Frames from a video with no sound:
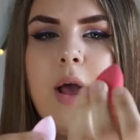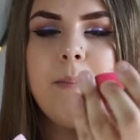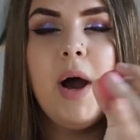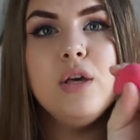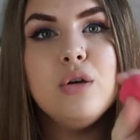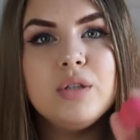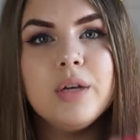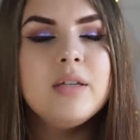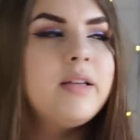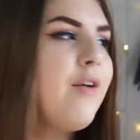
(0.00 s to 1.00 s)
But I used
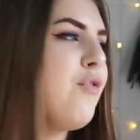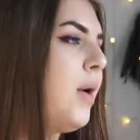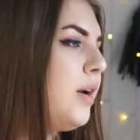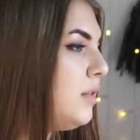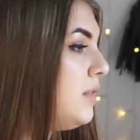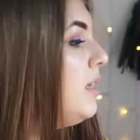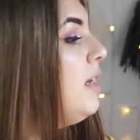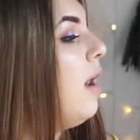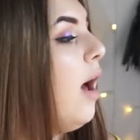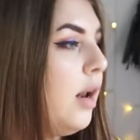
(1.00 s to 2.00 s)
it today for my
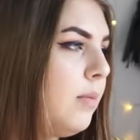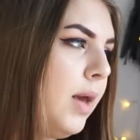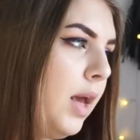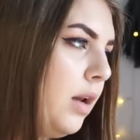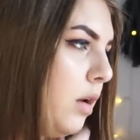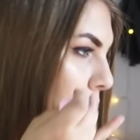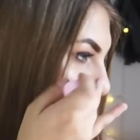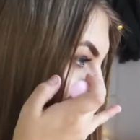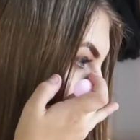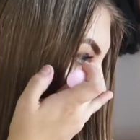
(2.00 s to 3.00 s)
concealer. And I mean, oh,
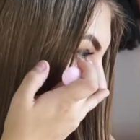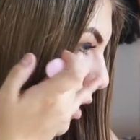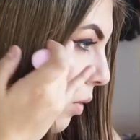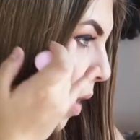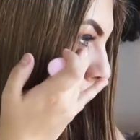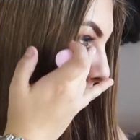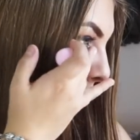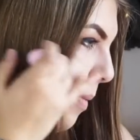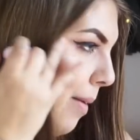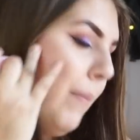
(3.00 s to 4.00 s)
I didn't actually wipe
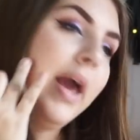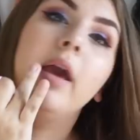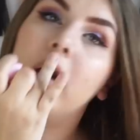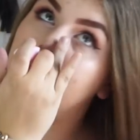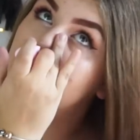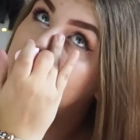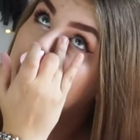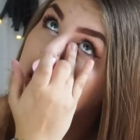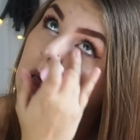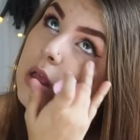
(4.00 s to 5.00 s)
away my bake. I just
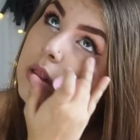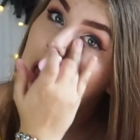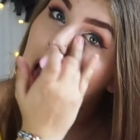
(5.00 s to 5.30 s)
realised.